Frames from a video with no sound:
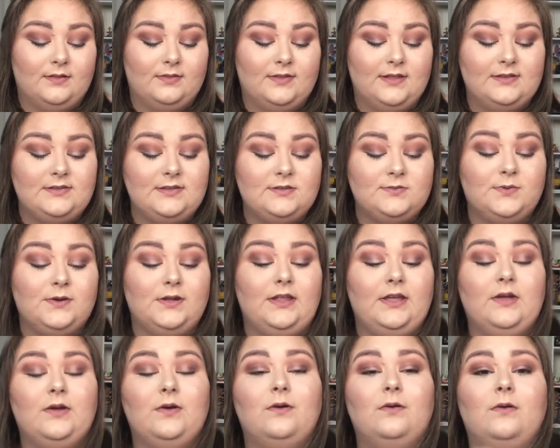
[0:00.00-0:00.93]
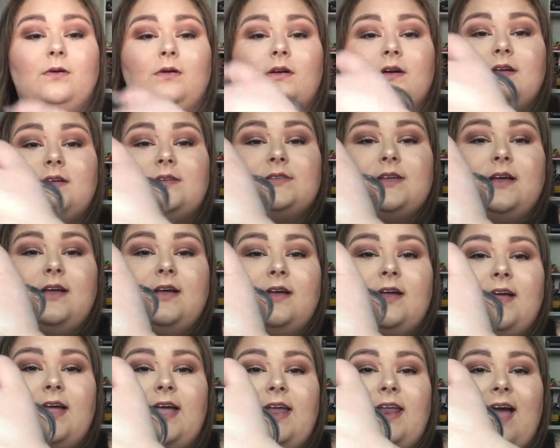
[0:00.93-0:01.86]
this is really cool because
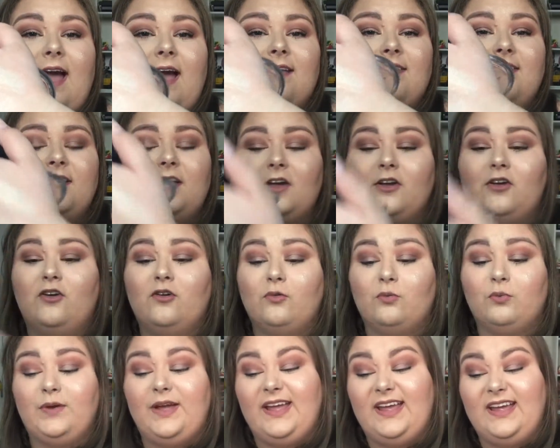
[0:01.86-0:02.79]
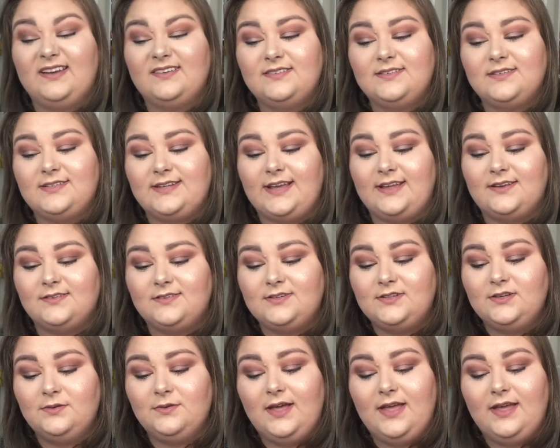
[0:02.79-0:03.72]
it has like a green tint
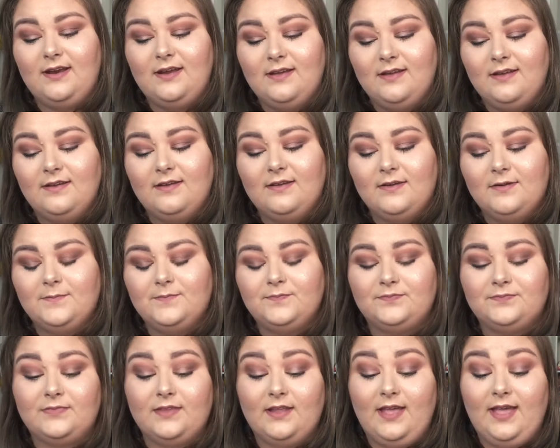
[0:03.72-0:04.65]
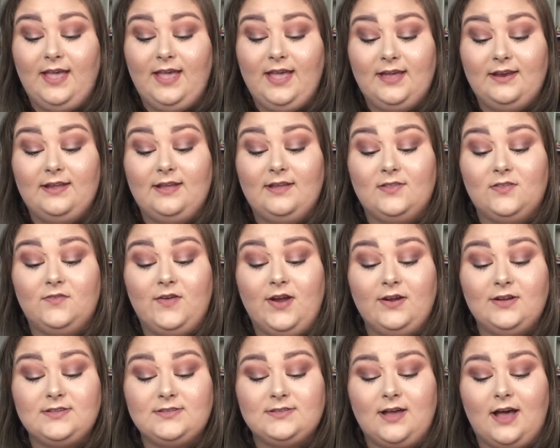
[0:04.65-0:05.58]
to it, and it's
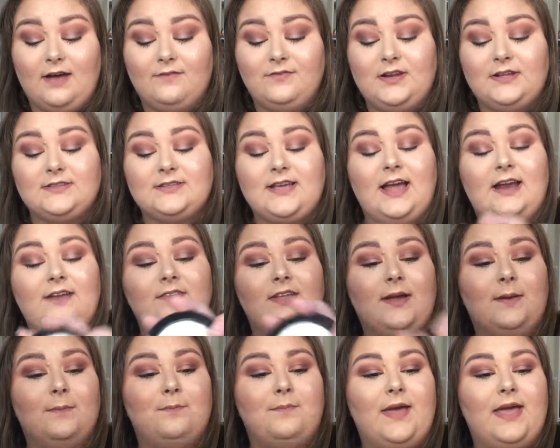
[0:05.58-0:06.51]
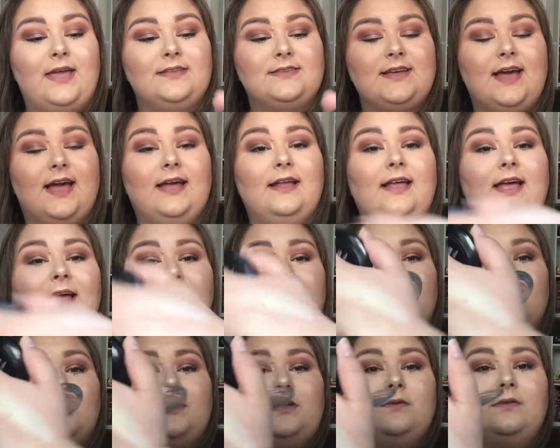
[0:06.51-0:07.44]
very soft. It's kind of like a baked highlight,
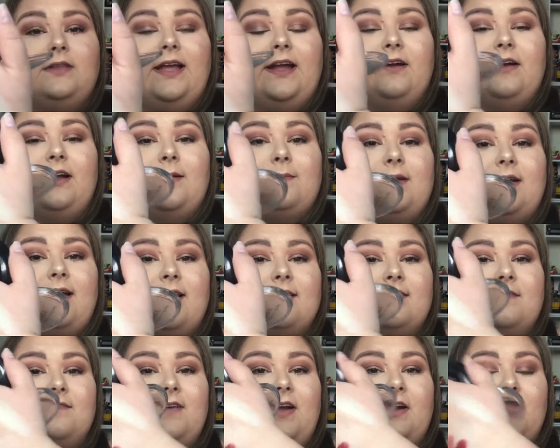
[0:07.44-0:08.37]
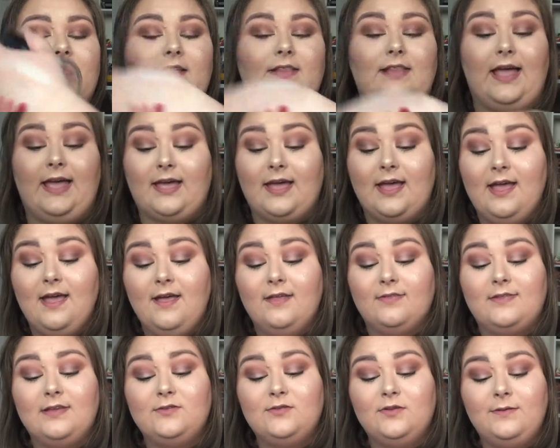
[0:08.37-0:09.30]
but when you layer it up, it has a very like,
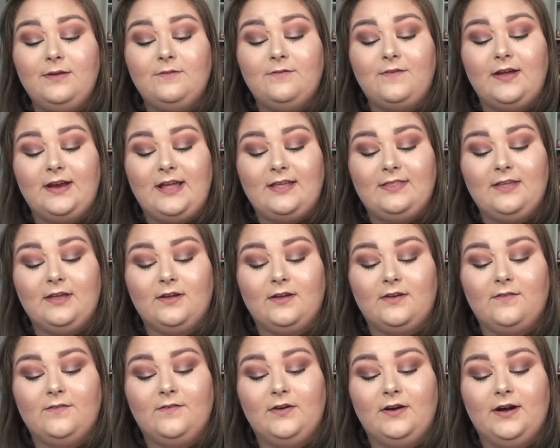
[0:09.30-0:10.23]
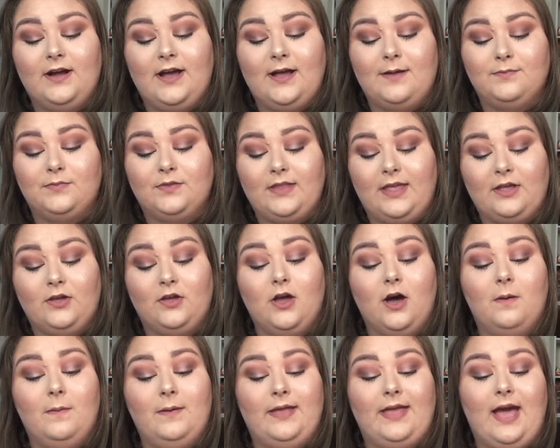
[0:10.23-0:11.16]
this would be fun, I think, for like
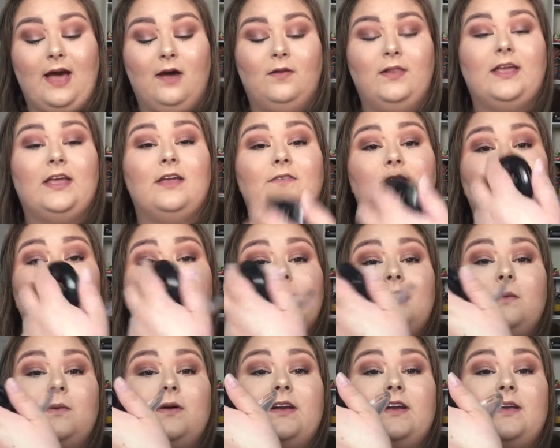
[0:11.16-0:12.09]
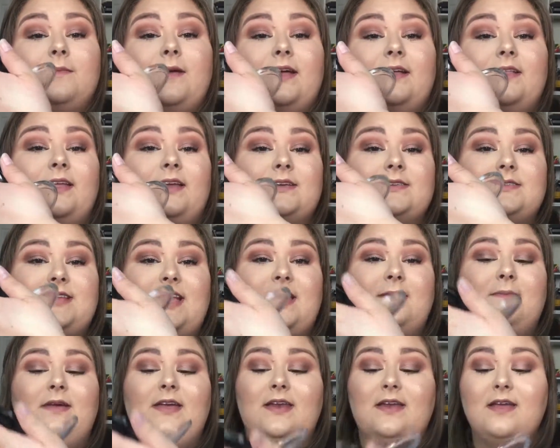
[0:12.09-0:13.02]
going out, like if you really wanted to make like a
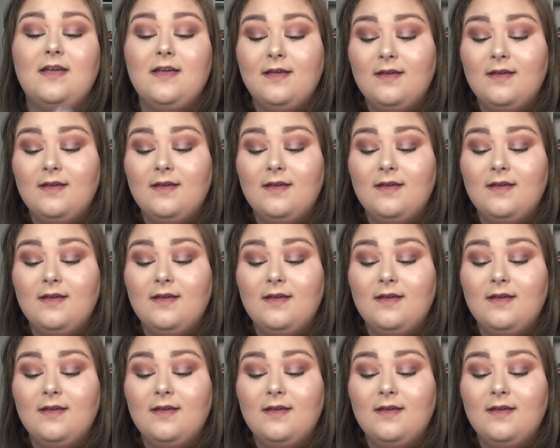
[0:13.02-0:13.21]
statement.